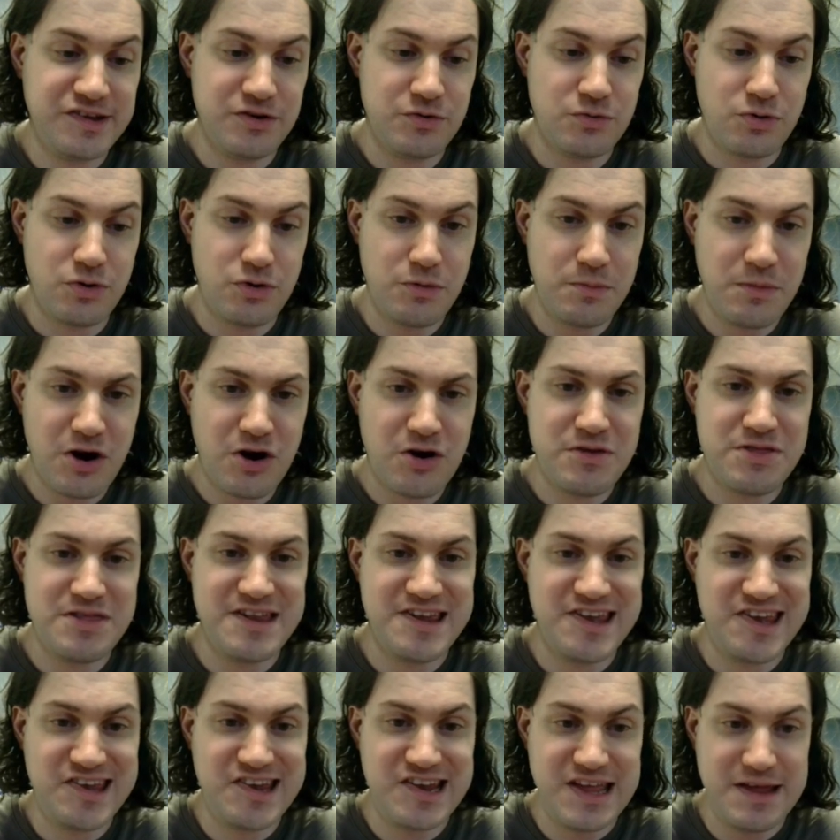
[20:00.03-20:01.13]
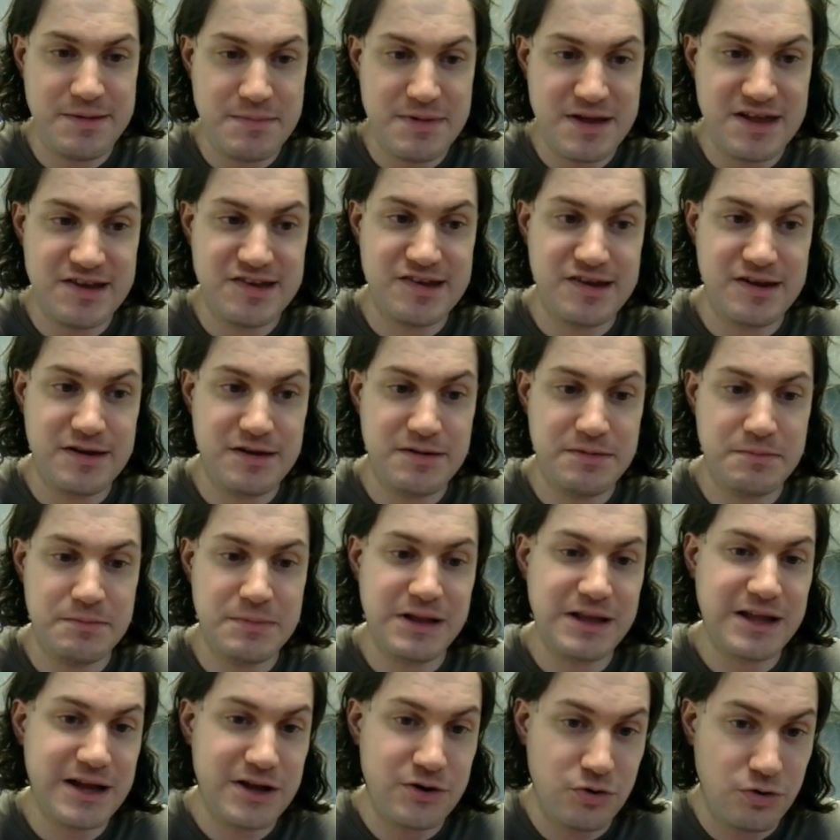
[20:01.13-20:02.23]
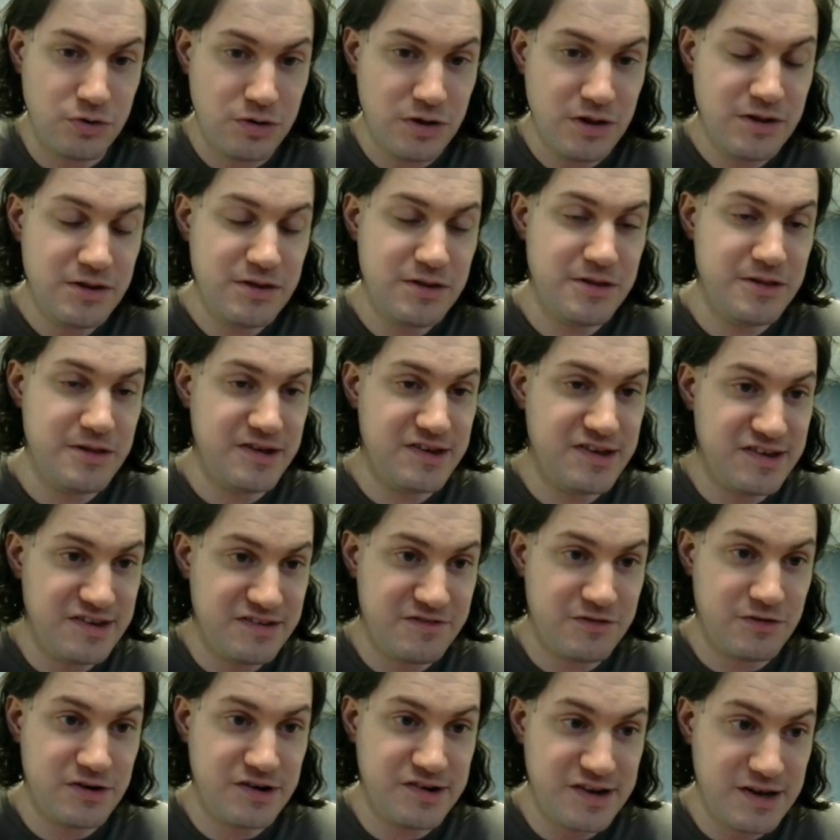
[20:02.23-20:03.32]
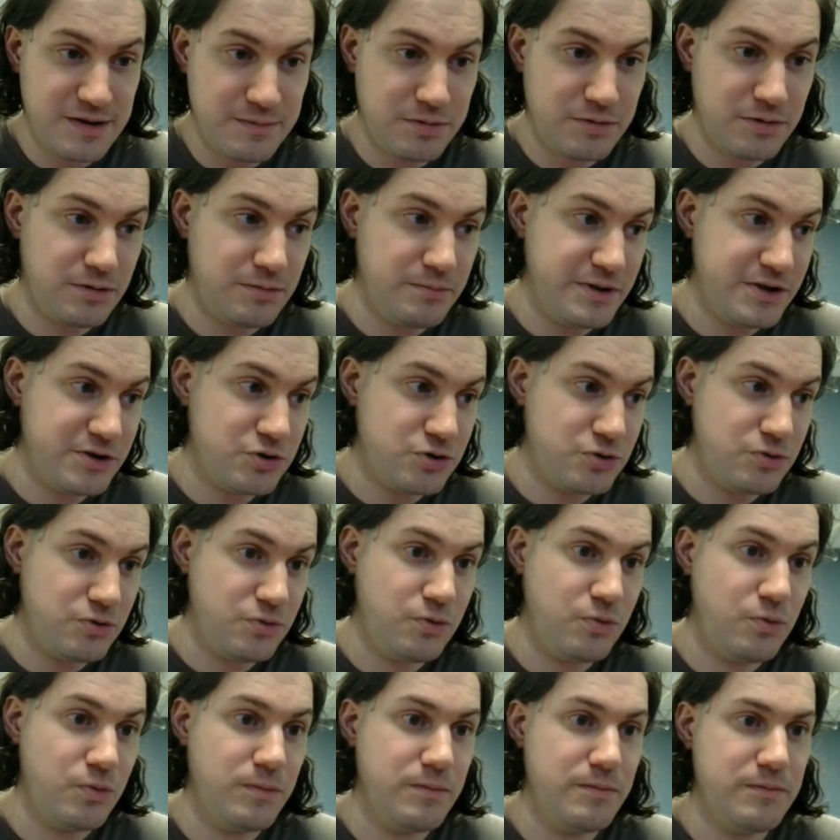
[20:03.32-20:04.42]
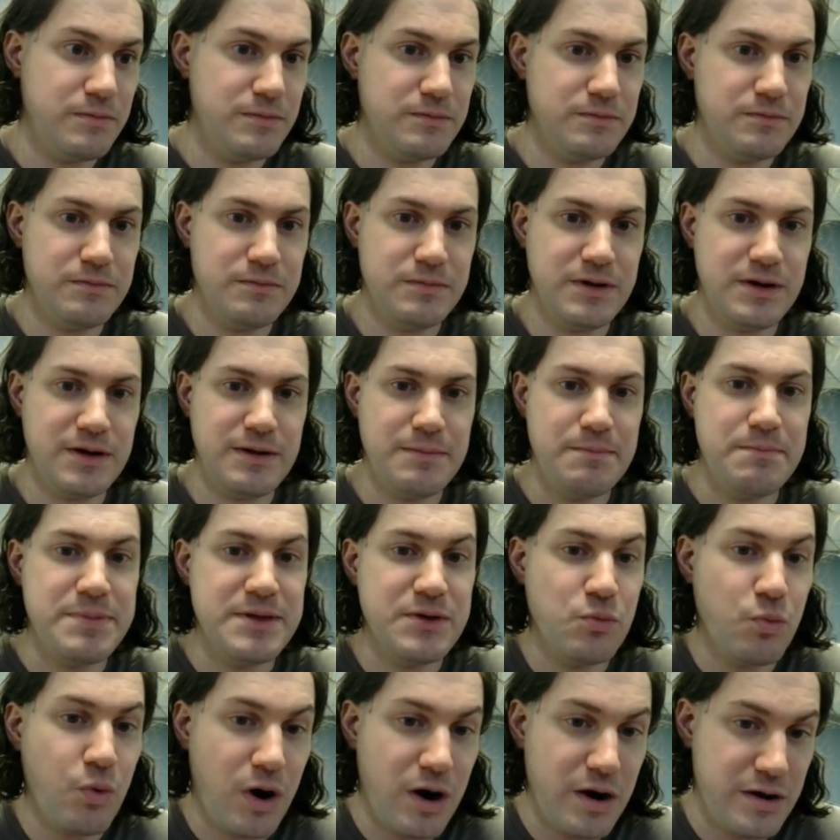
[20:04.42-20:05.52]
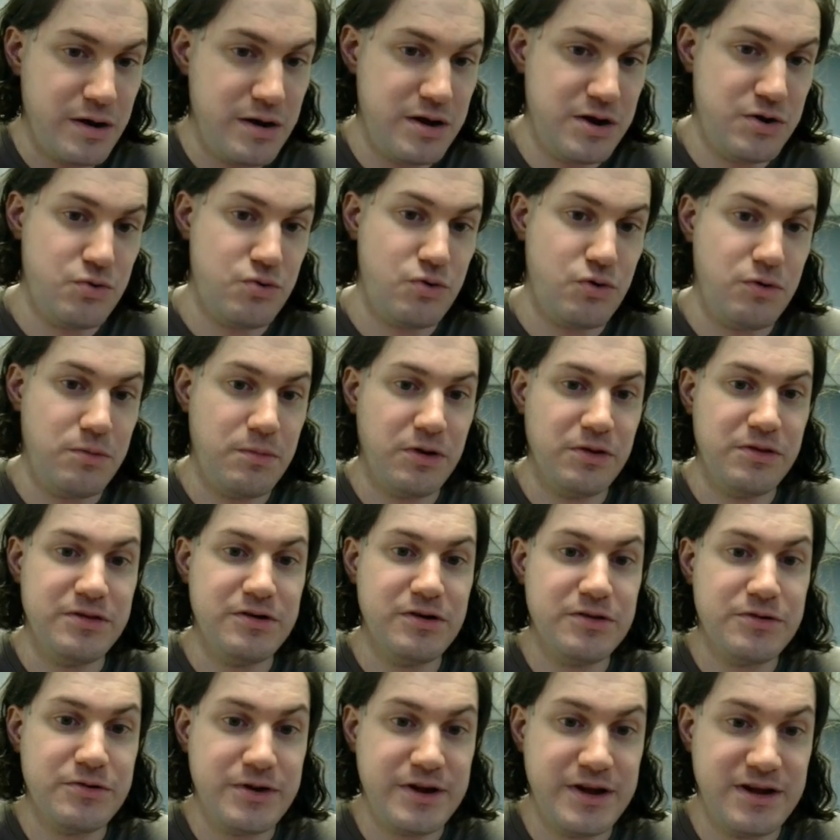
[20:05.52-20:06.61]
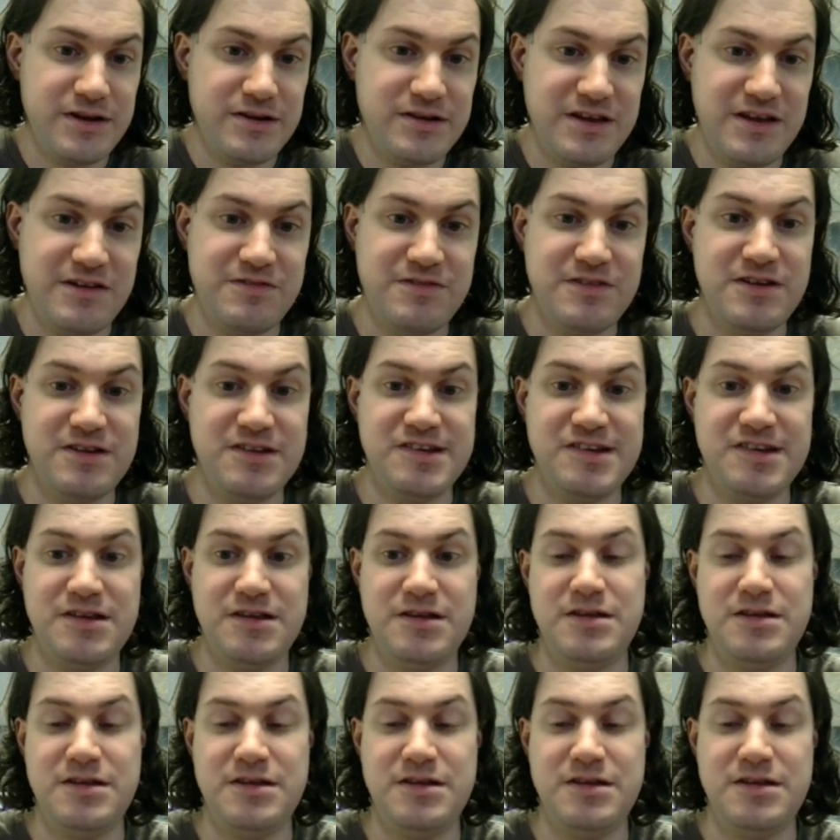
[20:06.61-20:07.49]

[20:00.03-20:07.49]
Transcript: in Rome are the same as in Milano. This is, for example, Metro B1 in Rome. On the other hand, if it is